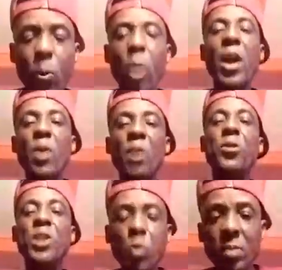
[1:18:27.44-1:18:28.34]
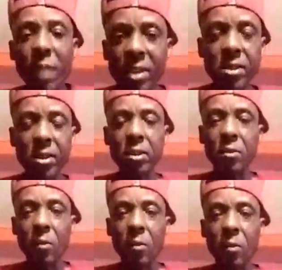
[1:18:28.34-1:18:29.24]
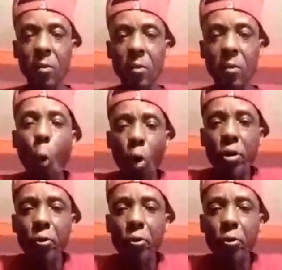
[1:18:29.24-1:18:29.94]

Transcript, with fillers: Pow ride on Fitzwheel bicycle. Yeah.